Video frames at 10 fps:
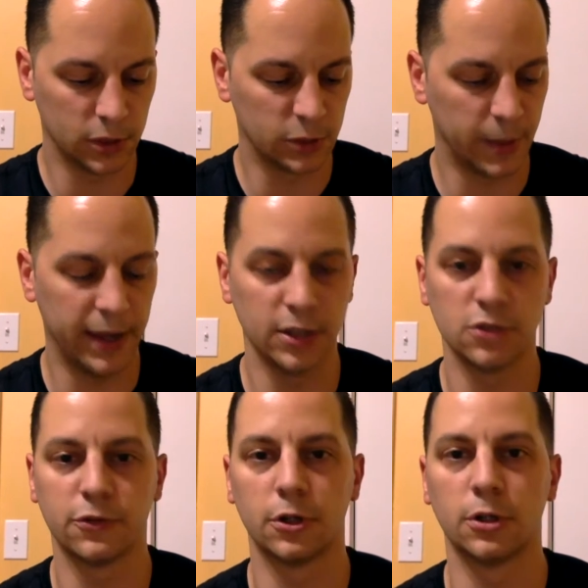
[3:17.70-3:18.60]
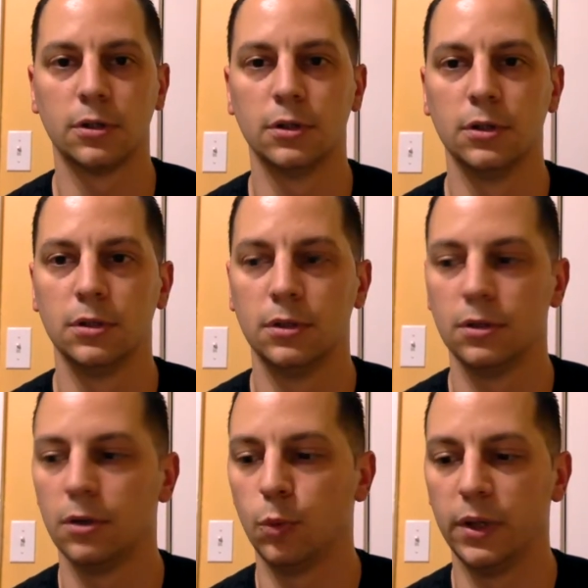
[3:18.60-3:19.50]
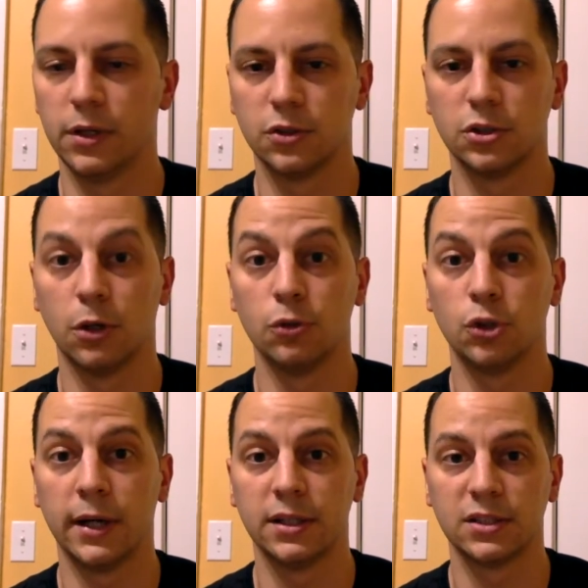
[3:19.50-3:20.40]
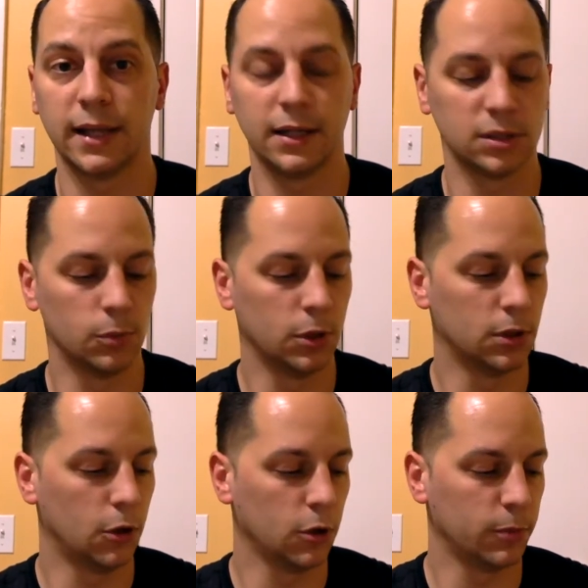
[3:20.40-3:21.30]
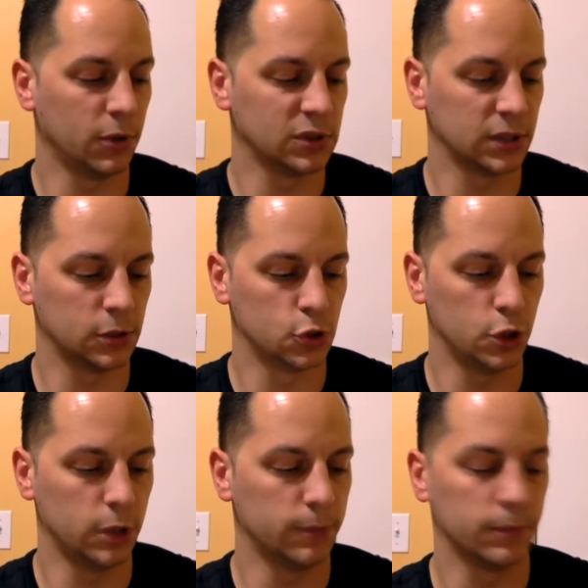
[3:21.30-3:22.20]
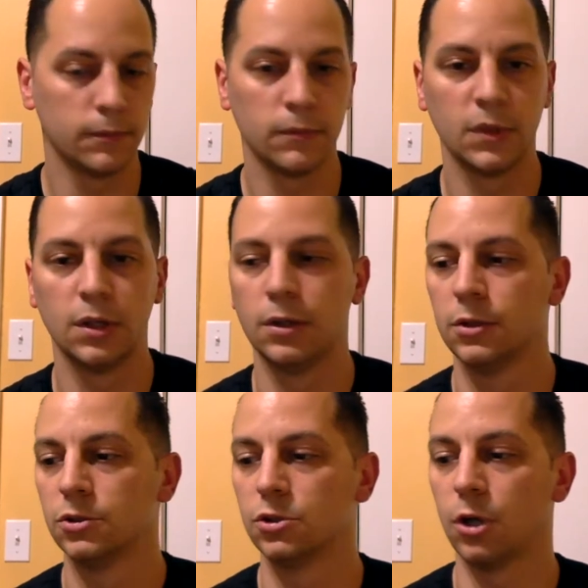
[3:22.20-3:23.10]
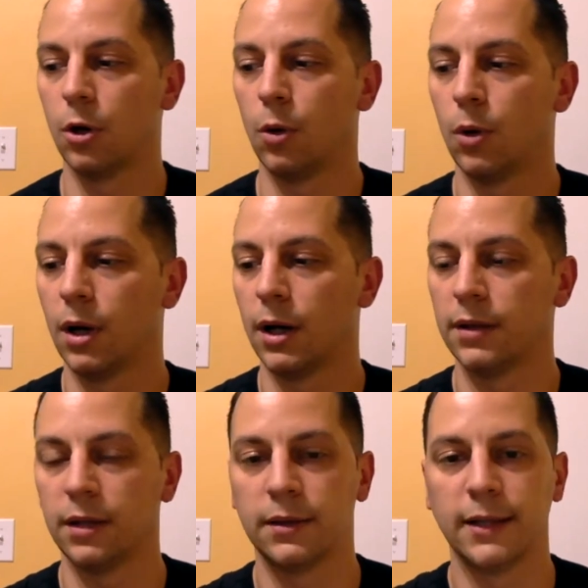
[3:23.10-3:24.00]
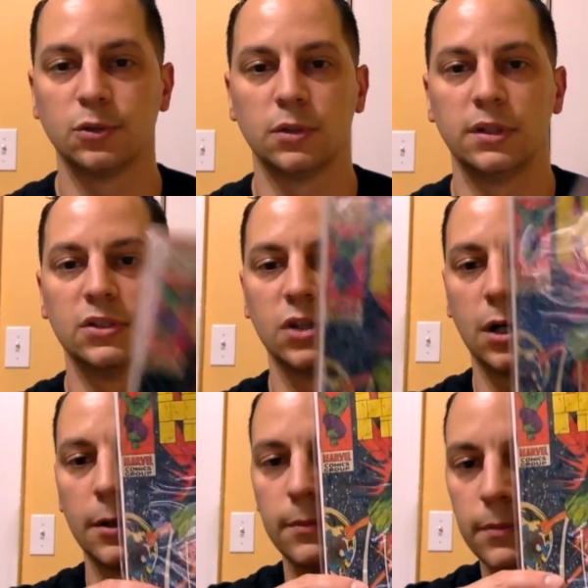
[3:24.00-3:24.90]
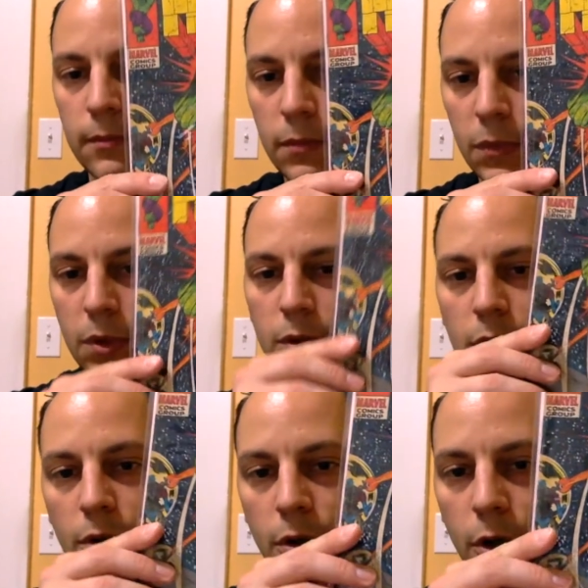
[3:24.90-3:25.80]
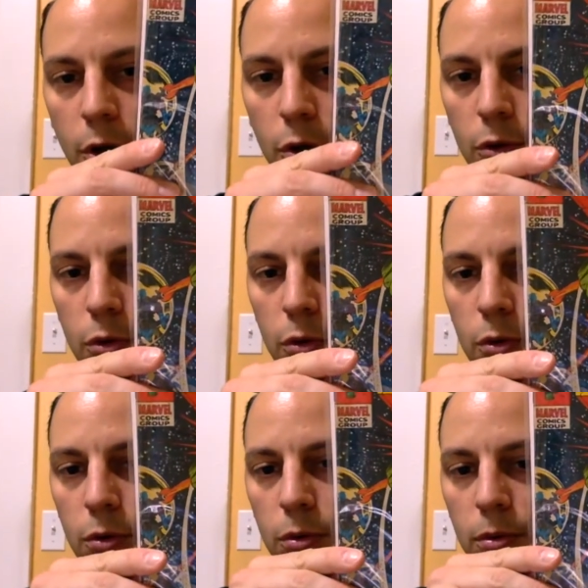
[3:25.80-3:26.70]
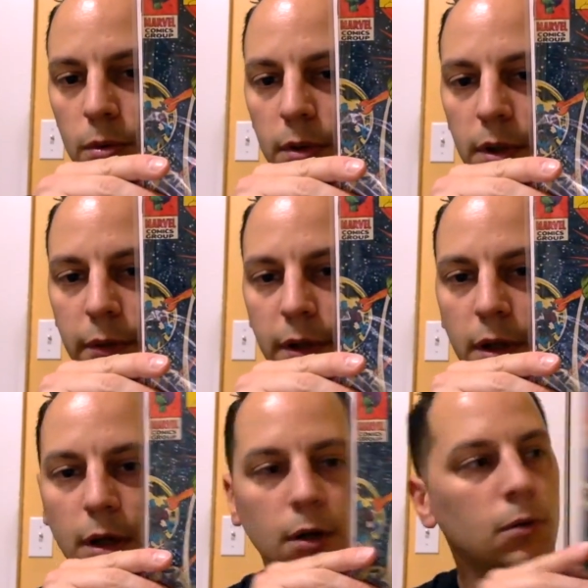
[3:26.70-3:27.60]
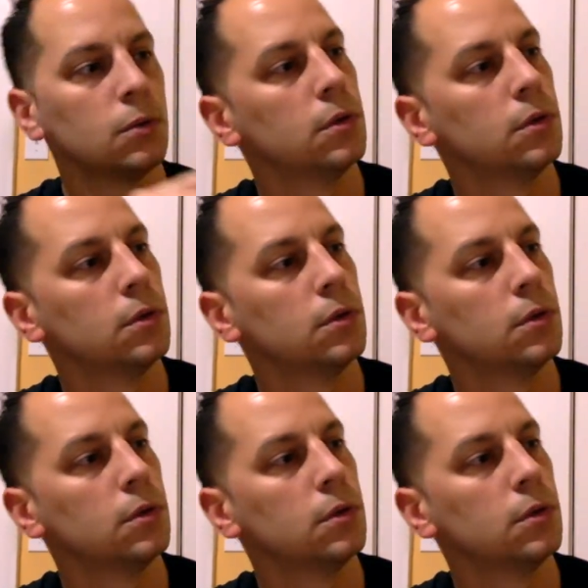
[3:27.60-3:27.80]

page for the week or so and trying to snag some good Hulk books on the cheap. So I think that's what these are. Ooh, here we go.